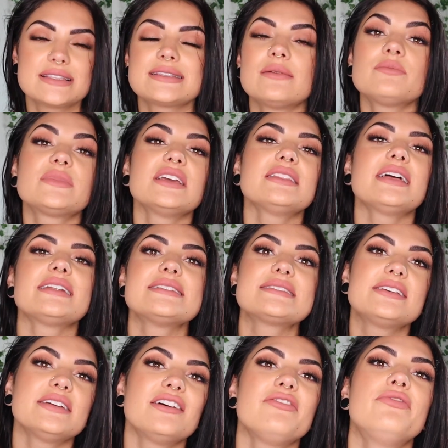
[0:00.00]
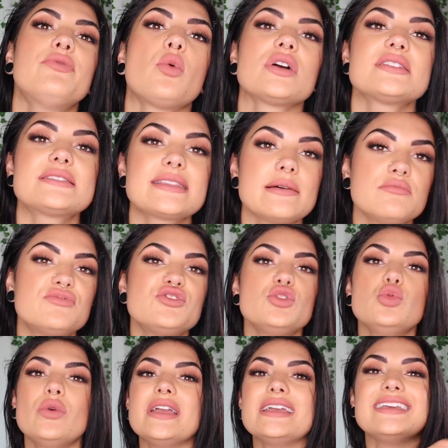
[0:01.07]
something that is gonna force them
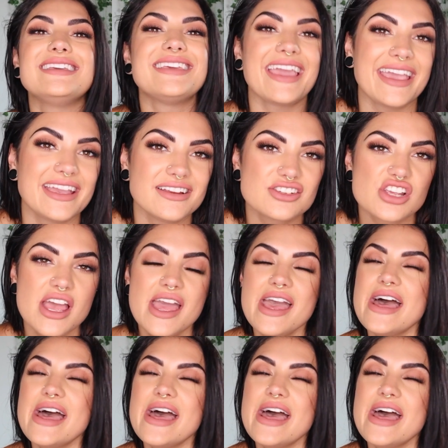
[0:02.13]
to engage.